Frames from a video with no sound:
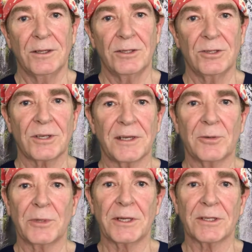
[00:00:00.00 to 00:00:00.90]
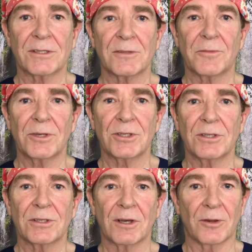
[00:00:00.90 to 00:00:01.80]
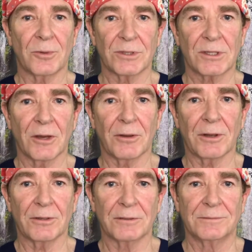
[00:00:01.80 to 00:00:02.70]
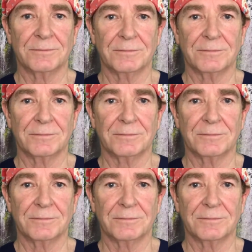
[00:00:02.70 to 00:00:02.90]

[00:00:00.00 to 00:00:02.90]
Usually a week is sufficient to know what's going on.